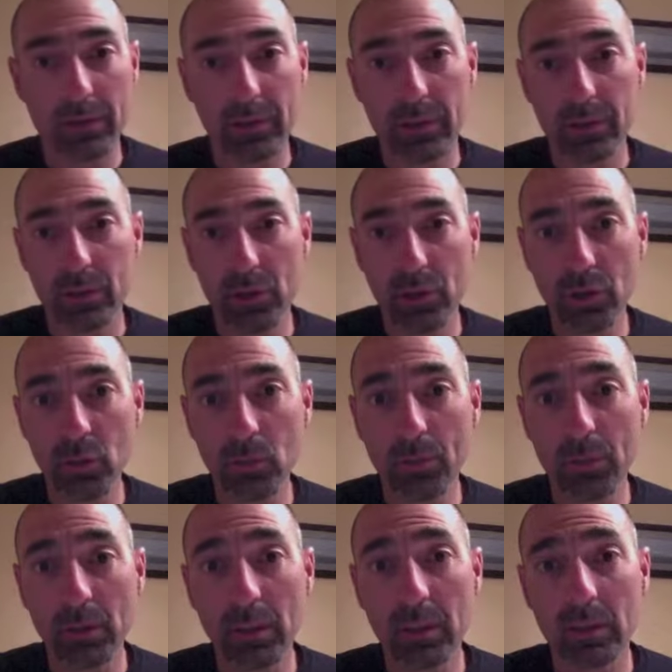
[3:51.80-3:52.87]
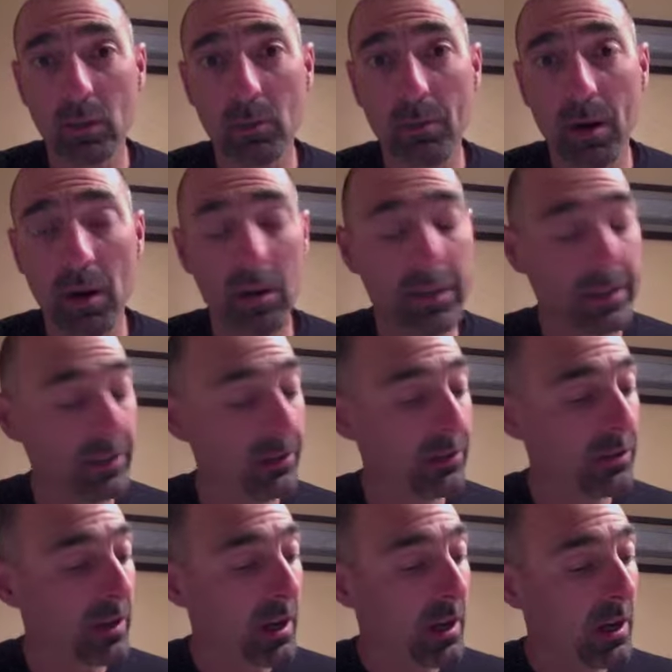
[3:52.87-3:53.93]
the two political
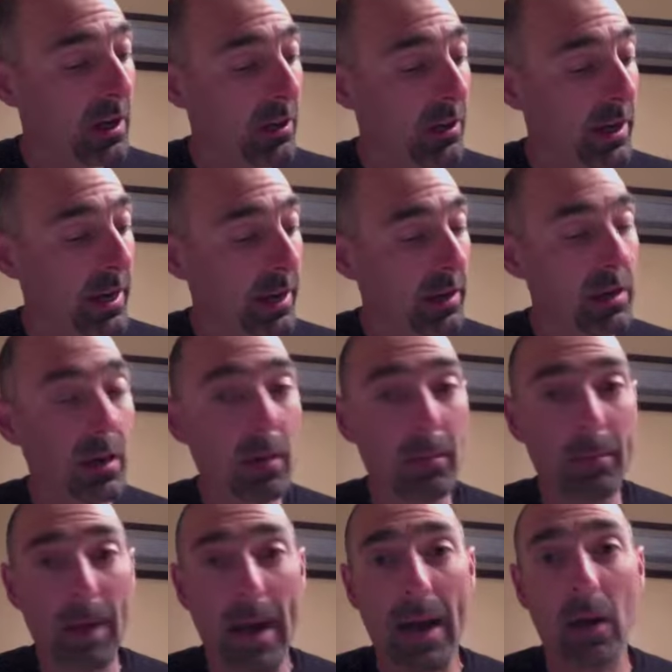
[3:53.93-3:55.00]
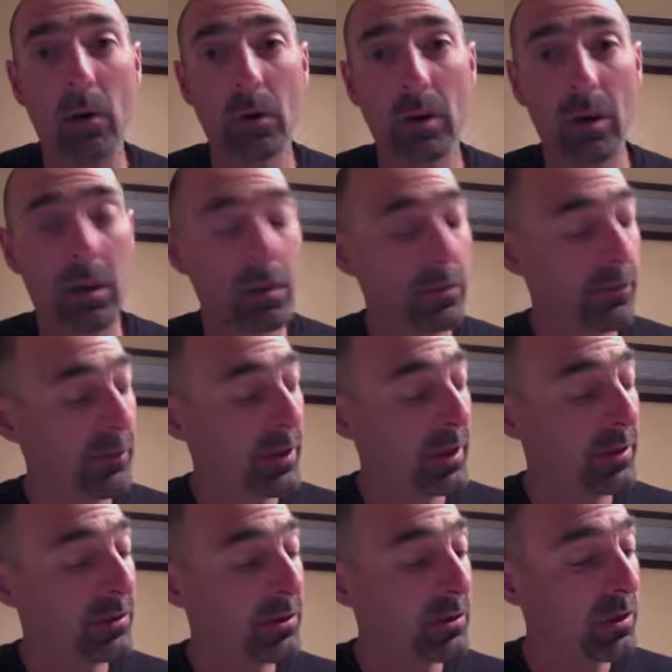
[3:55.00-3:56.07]
parties that come out of
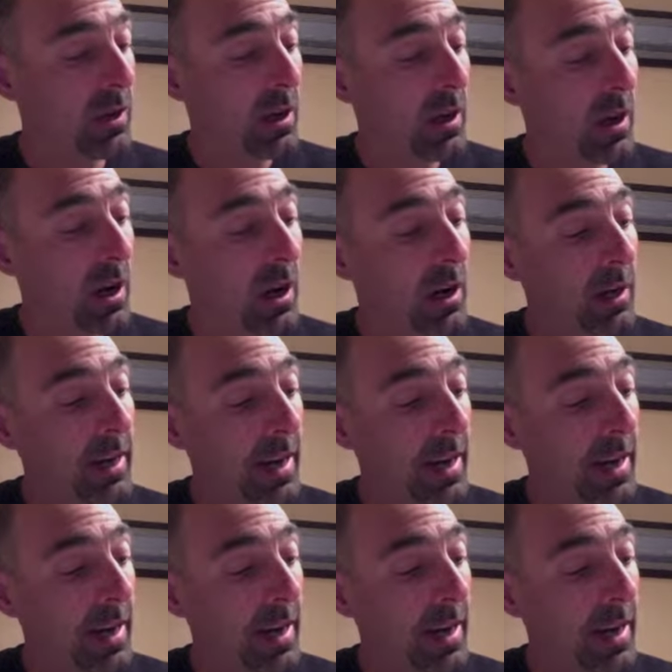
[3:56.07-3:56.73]
this uh,